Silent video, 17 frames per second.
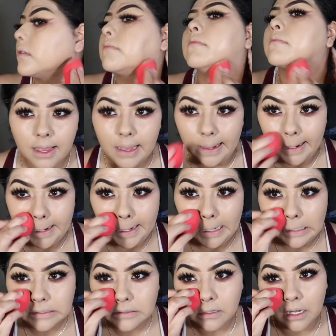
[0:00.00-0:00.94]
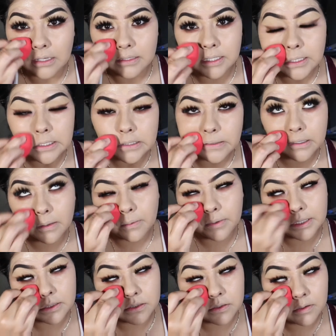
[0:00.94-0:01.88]
And it's honestly
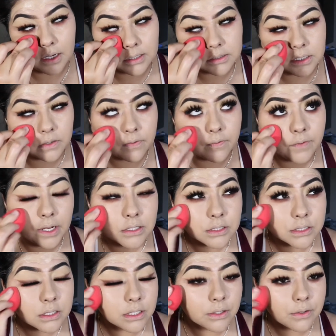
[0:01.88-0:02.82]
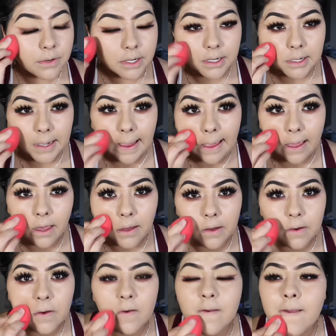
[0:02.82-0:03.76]
way too hot to function right
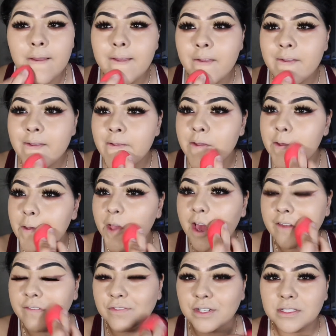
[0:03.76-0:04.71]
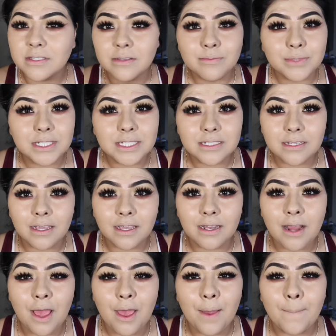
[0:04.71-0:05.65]
now. And for some
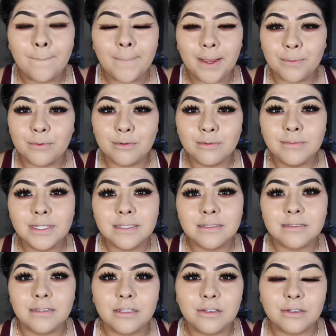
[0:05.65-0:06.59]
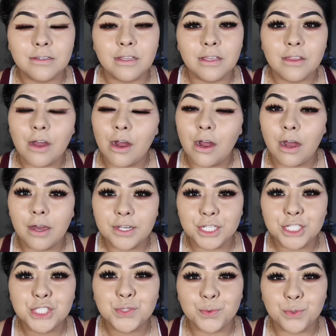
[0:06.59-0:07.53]
reason, my room is literally the
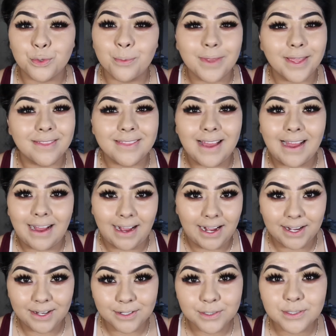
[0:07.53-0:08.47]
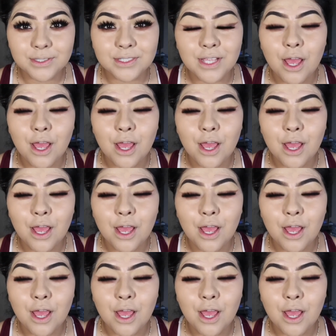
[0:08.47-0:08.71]
hottest room in the house,